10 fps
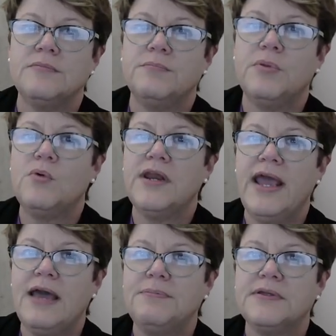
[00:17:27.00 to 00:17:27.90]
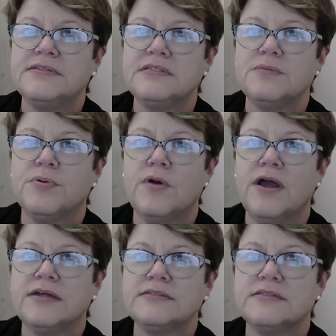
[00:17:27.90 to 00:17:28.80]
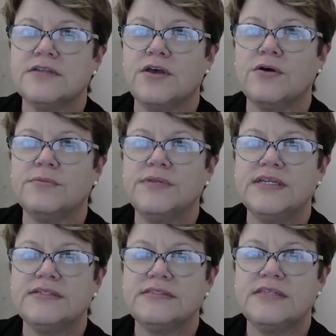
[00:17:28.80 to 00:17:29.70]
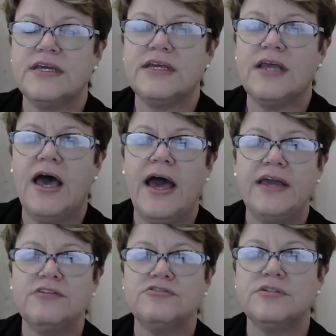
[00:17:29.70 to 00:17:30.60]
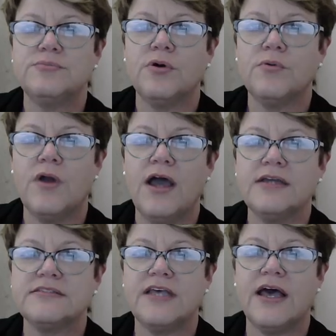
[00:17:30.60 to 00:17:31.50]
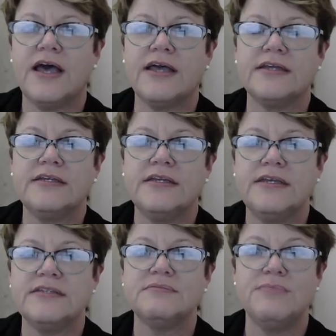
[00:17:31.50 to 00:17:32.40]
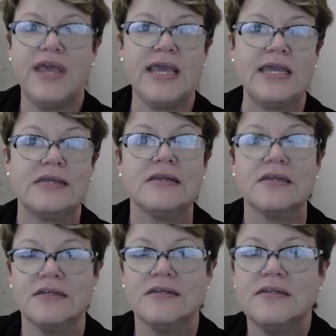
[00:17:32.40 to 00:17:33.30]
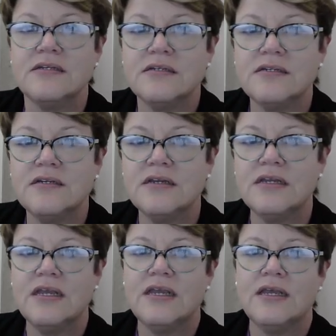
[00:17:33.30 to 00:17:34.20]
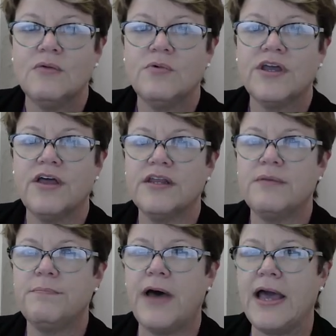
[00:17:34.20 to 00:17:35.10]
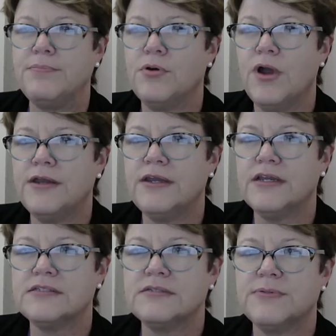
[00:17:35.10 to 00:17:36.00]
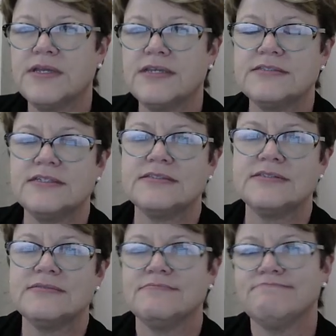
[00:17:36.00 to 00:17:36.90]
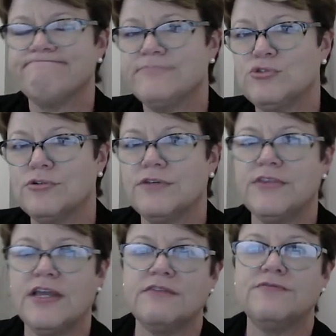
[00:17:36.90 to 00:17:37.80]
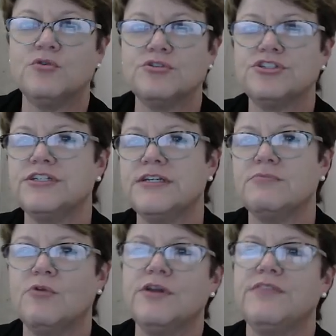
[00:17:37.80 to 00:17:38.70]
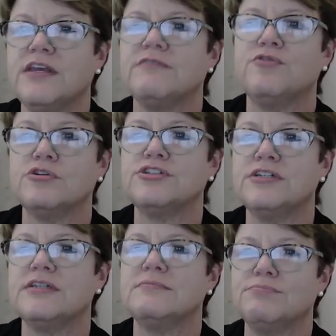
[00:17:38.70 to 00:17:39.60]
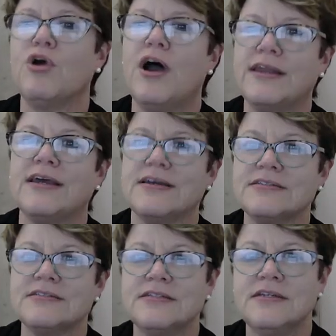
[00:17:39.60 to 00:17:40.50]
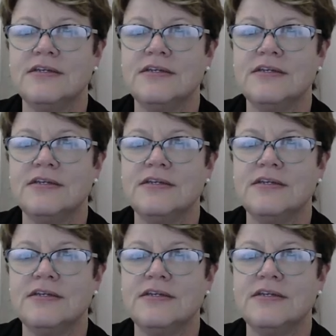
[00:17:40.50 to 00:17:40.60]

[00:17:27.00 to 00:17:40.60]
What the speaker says: But what happens in the peroxisome is that hydrogen peroxide is made. We call it a byproduct because it's sort of one of the unfortunate products